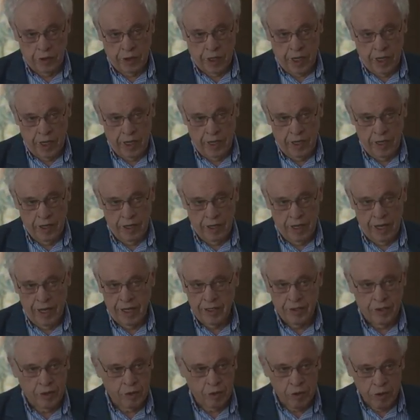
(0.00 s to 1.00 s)
okay?
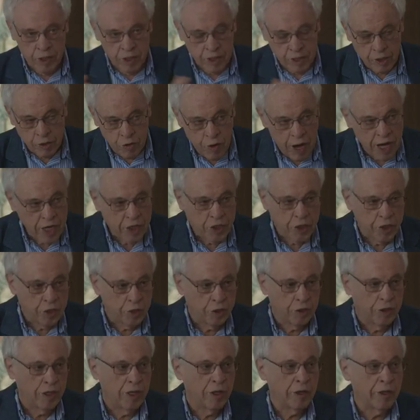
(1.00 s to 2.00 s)
It's, it's a great
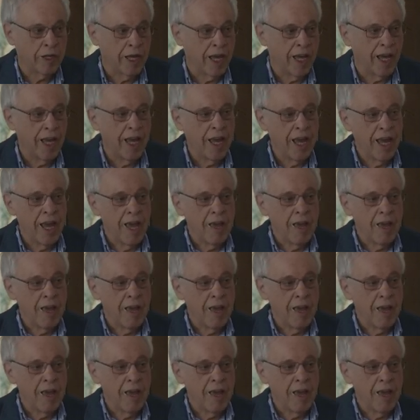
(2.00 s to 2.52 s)
tool, okay?